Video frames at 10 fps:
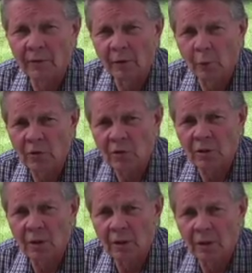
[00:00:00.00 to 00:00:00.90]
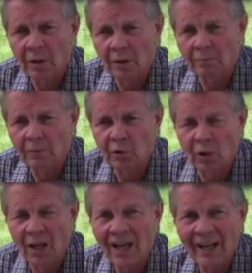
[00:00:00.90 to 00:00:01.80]
it was in
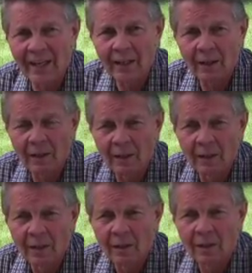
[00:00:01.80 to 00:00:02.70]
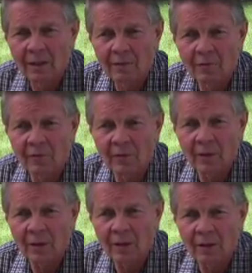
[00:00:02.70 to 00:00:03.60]
July of
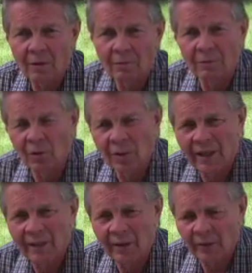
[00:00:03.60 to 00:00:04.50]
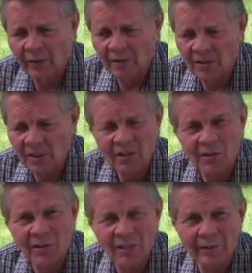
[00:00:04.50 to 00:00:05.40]
July, I think 6th
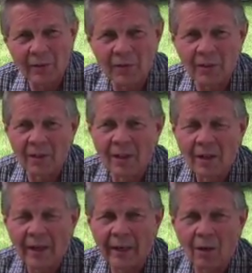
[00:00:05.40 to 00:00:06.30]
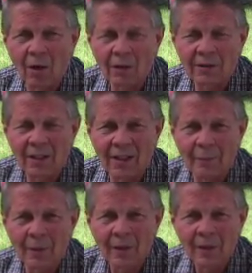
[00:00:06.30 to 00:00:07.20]
or 7th, that I called
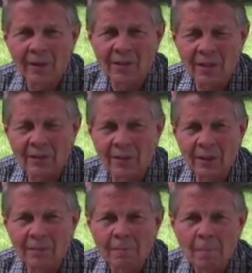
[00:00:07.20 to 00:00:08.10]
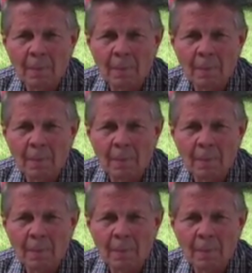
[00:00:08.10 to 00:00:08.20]
Tom and said the